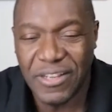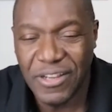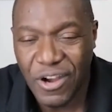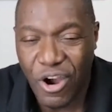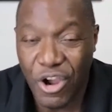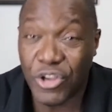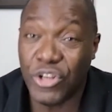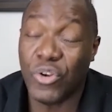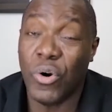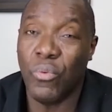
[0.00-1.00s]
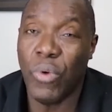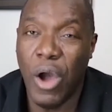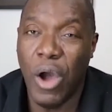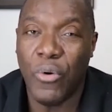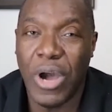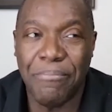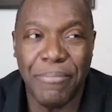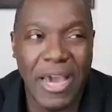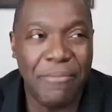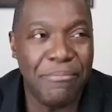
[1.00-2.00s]
or you're going to go, wow,
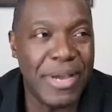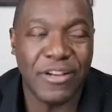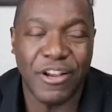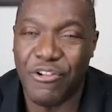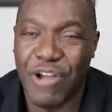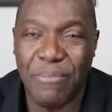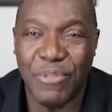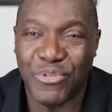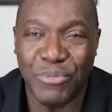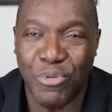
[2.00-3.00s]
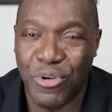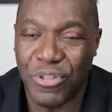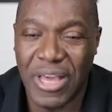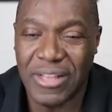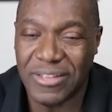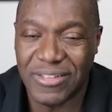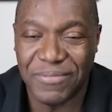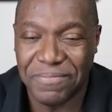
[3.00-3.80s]
I, I better grab this with both hands.